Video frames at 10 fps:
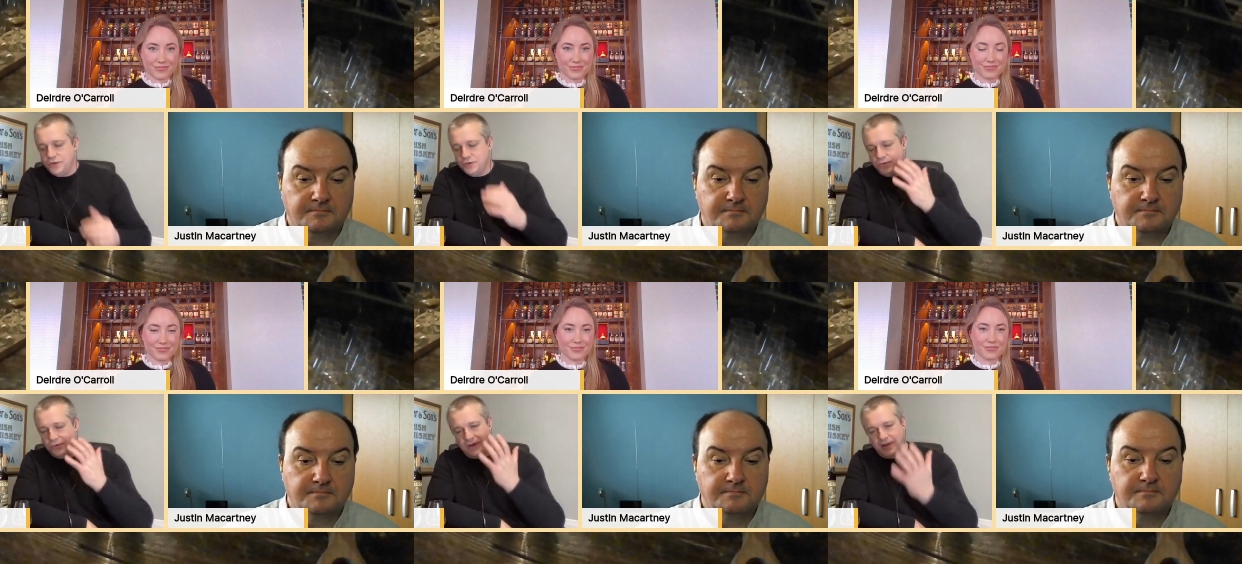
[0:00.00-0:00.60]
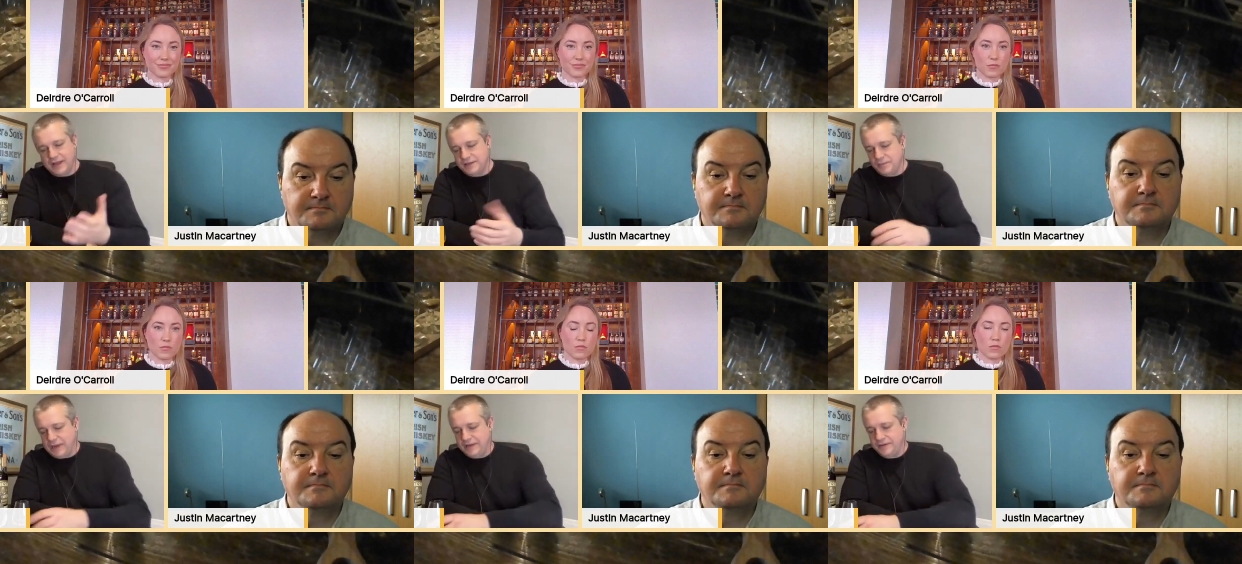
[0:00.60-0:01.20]
Speaker 1: So as a
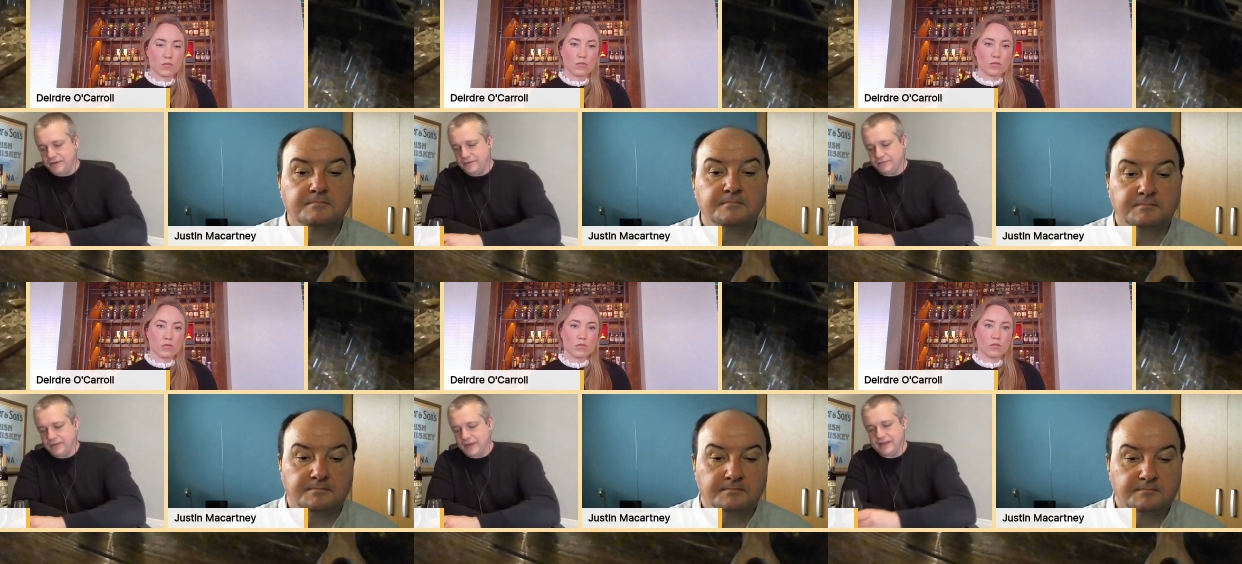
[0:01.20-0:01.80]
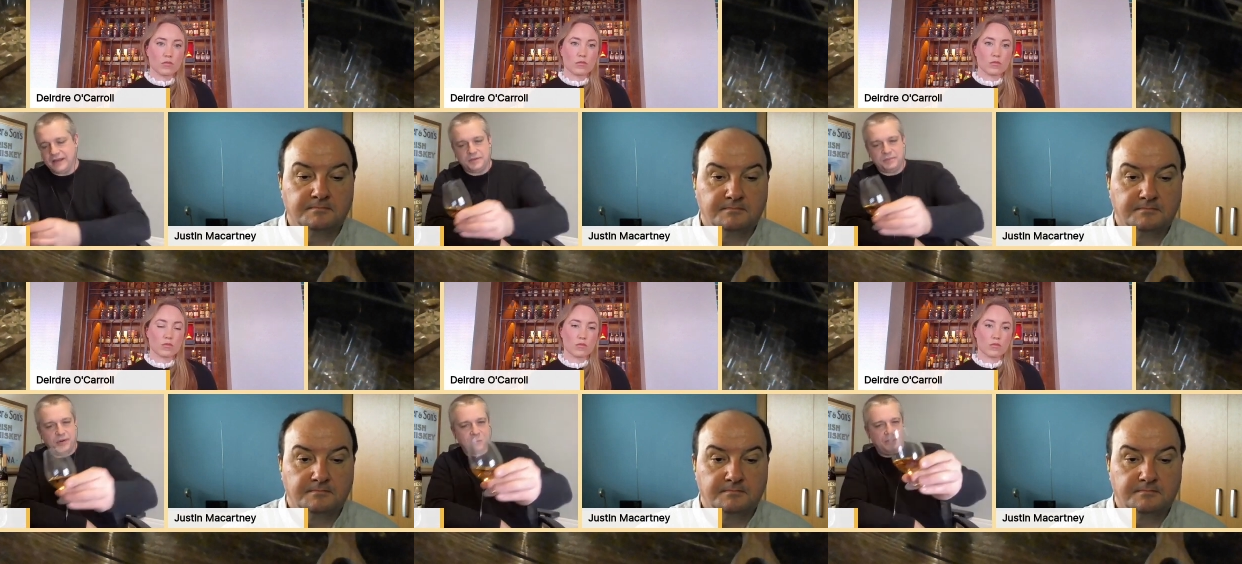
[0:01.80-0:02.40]
blender, I think that's
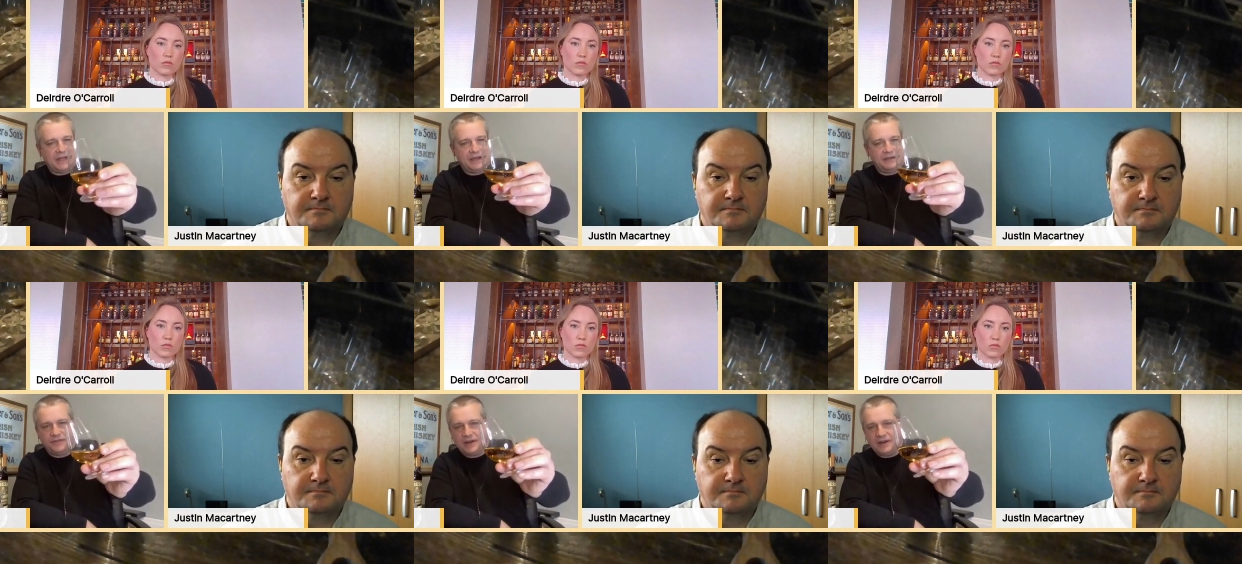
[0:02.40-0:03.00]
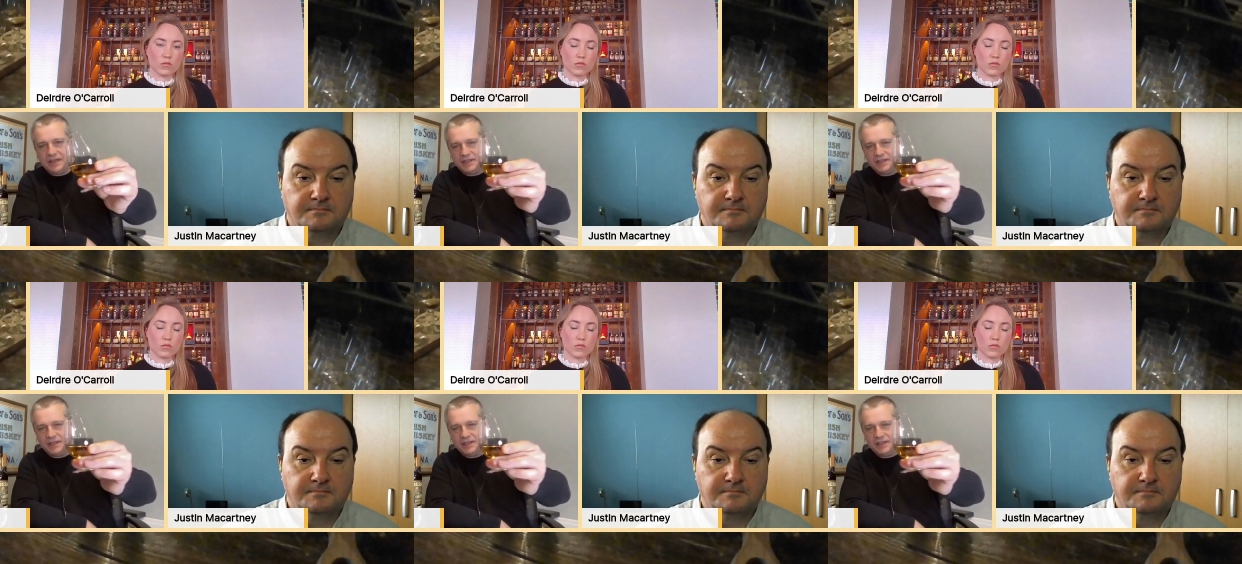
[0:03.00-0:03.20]
probably a fairly